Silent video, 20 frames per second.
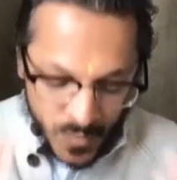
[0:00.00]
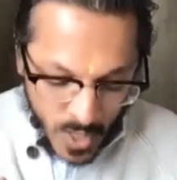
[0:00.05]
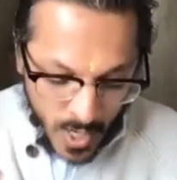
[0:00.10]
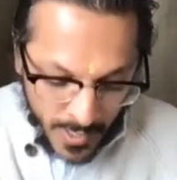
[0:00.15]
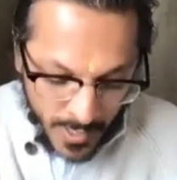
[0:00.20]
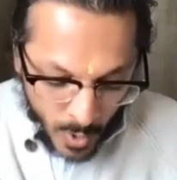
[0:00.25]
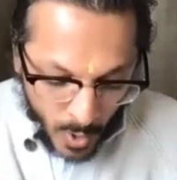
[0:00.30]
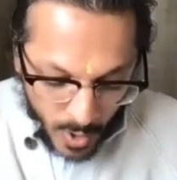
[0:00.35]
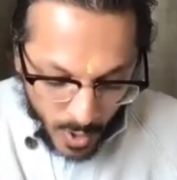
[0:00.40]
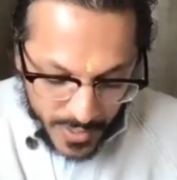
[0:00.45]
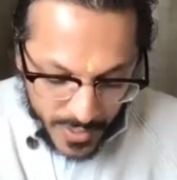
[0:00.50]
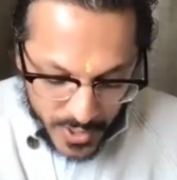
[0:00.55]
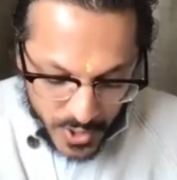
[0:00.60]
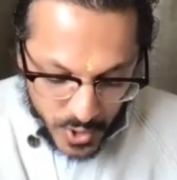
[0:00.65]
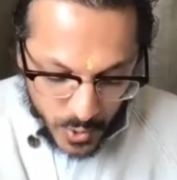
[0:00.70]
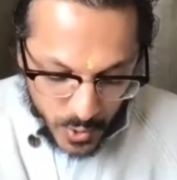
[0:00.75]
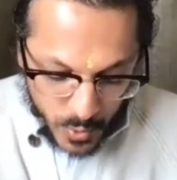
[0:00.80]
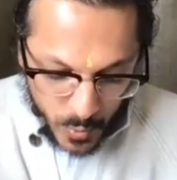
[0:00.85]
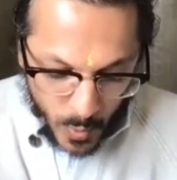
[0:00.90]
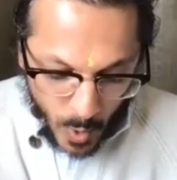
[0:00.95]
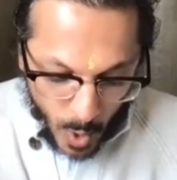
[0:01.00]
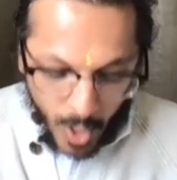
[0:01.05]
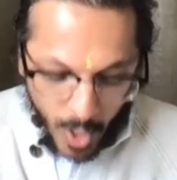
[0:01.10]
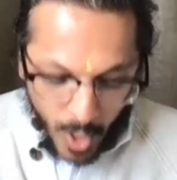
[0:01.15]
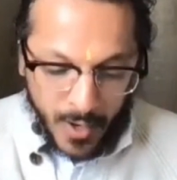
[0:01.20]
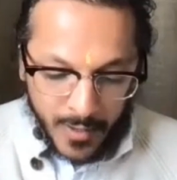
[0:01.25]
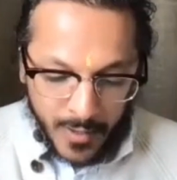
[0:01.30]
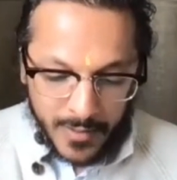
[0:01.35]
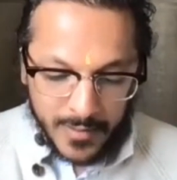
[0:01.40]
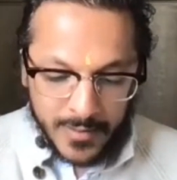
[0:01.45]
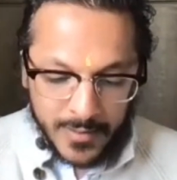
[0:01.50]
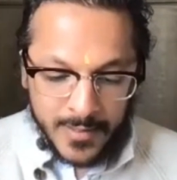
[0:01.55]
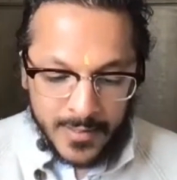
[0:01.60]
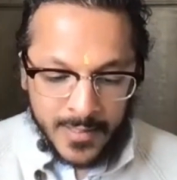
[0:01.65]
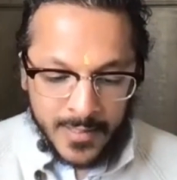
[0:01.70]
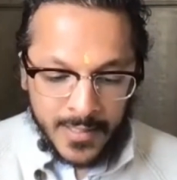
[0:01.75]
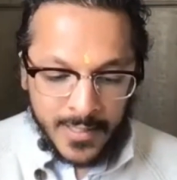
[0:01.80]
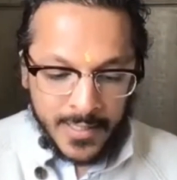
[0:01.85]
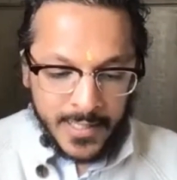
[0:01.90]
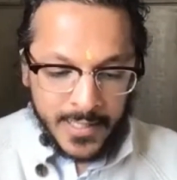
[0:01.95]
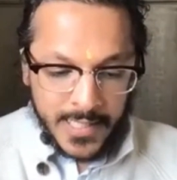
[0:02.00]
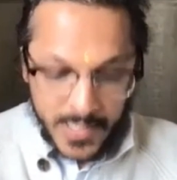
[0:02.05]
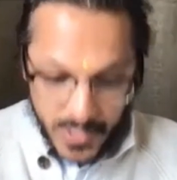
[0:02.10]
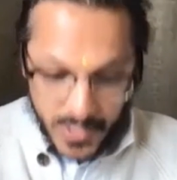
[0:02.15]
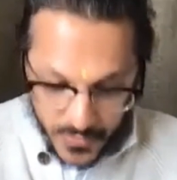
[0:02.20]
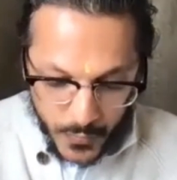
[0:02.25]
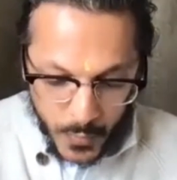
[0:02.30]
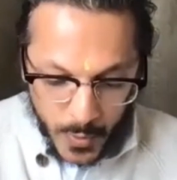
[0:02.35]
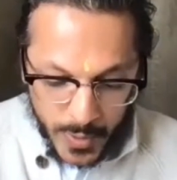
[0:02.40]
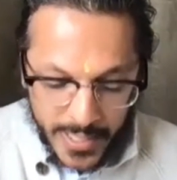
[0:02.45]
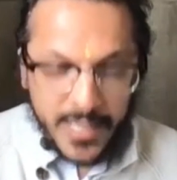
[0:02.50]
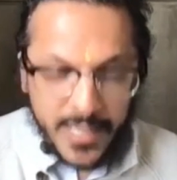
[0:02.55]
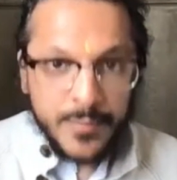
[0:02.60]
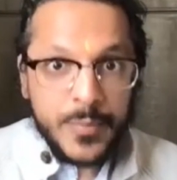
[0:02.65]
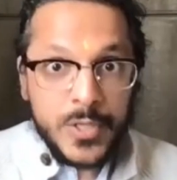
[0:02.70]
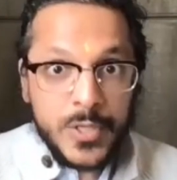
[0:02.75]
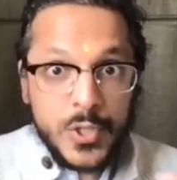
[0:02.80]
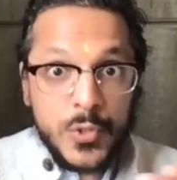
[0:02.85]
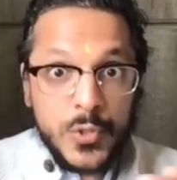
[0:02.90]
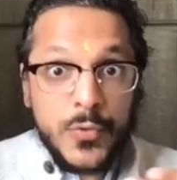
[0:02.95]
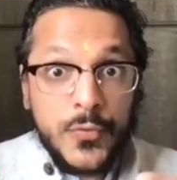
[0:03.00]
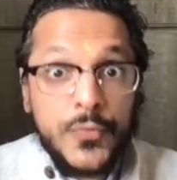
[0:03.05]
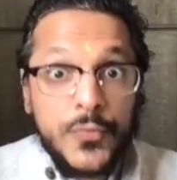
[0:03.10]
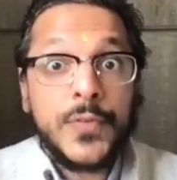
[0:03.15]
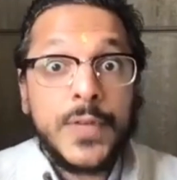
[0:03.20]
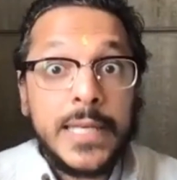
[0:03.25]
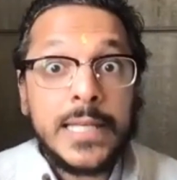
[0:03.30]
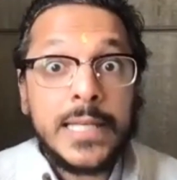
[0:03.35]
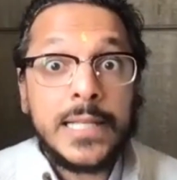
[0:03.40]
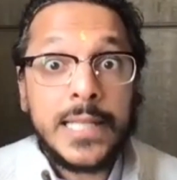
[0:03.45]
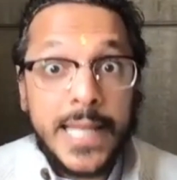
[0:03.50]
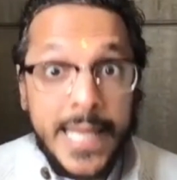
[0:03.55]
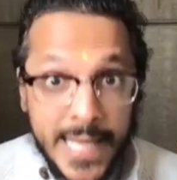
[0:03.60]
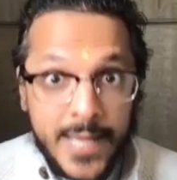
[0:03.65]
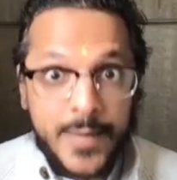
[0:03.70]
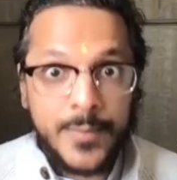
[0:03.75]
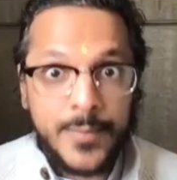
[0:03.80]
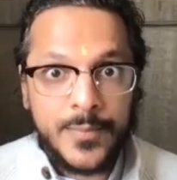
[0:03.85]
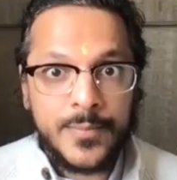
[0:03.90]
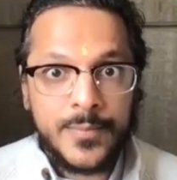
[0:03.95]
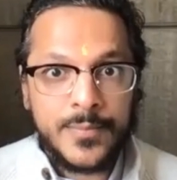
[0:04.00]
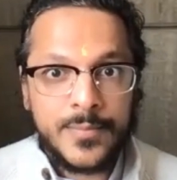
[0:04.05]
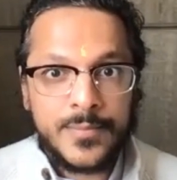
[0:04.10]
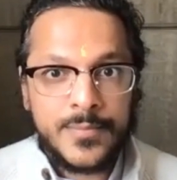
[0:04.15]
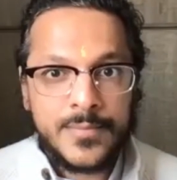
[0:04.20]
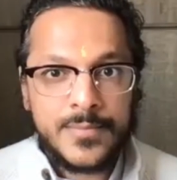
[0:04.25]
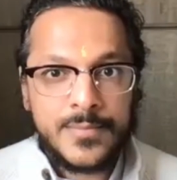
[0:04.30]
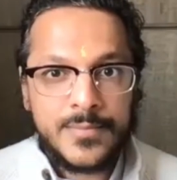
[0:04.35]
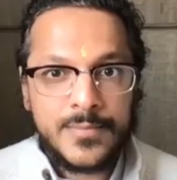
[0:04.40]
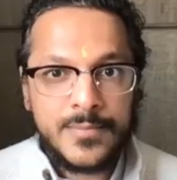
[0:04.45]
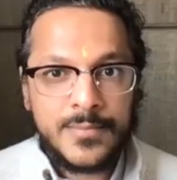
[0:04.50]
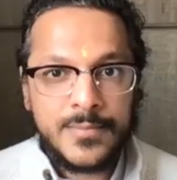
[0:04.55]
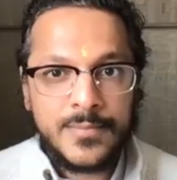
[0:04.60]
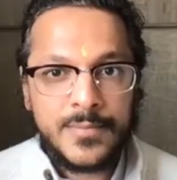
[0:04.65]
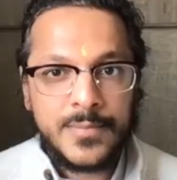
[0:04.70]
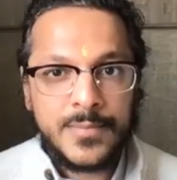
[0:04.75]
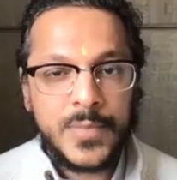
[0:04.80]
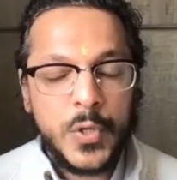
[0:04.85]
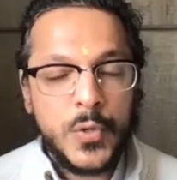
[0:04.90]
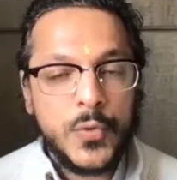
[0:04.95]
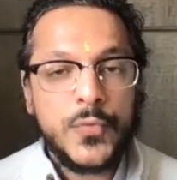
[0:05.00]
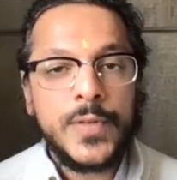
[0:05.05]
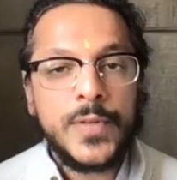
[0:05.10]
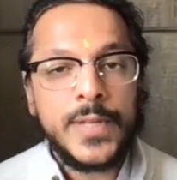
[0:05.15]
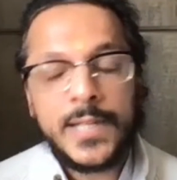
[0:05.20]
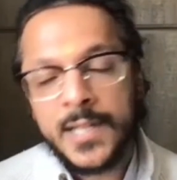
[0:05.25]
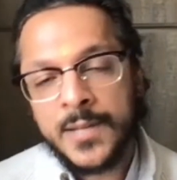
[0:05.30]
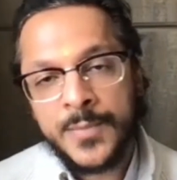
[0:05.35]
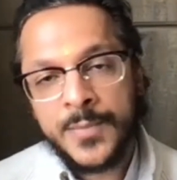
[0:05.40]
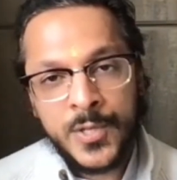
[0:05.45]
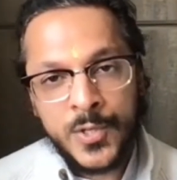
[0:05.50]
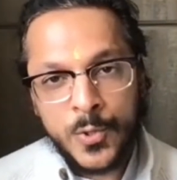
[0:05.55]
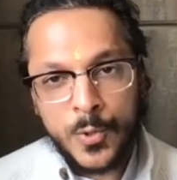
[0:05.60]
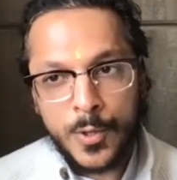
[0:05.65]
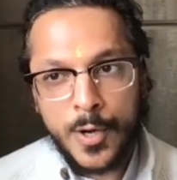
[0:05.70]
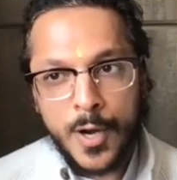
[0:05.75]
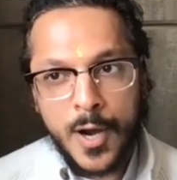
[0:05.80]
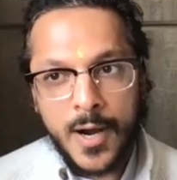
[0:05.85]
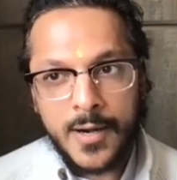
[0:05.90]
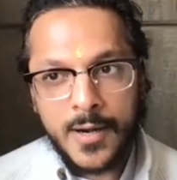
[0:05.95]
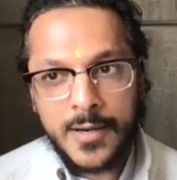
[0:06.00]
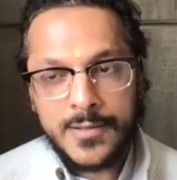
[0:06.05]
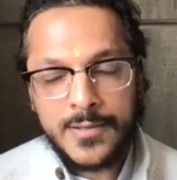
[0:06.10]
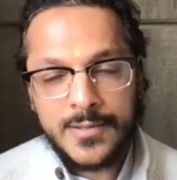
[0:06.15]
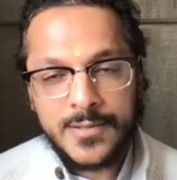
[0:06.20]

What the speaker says: not all that you are is for him, but you feel him. You feel him in your heart.